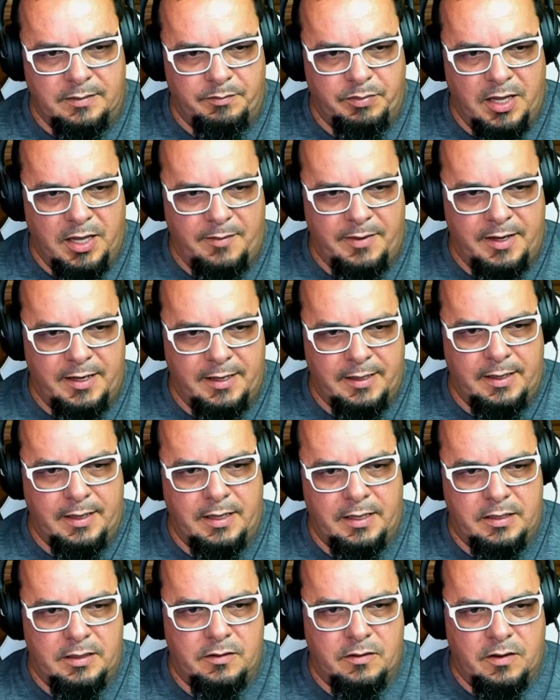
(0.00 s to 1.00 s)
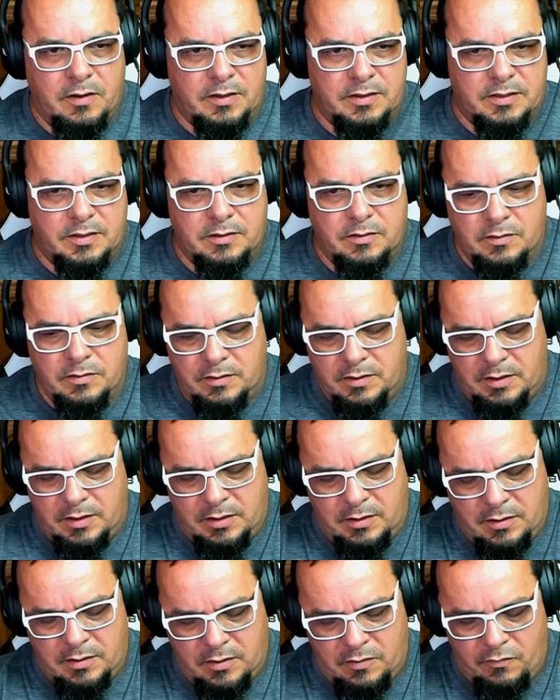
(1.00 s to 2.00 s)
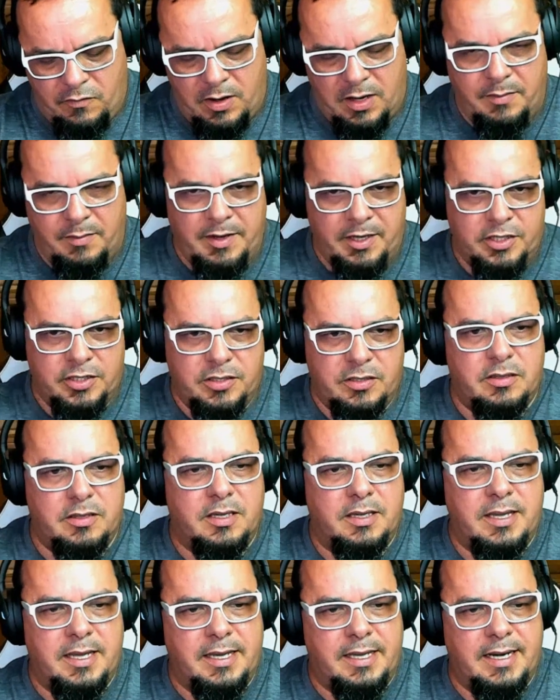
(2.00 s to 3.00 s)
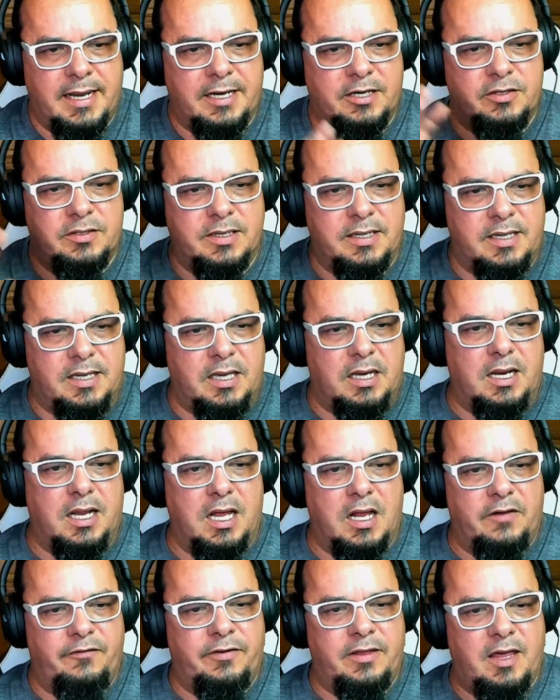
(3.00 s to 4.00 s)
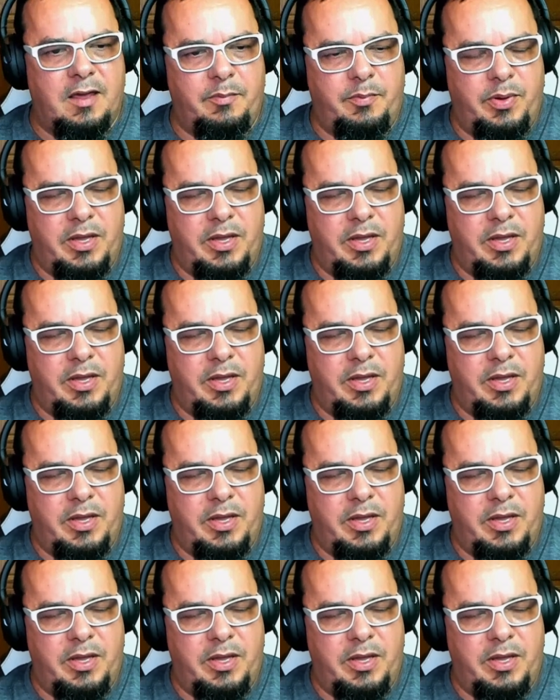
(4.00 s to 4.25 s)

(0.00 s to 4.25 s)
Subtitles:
Plumbing, and you also you want to make sure that they can actually get off of that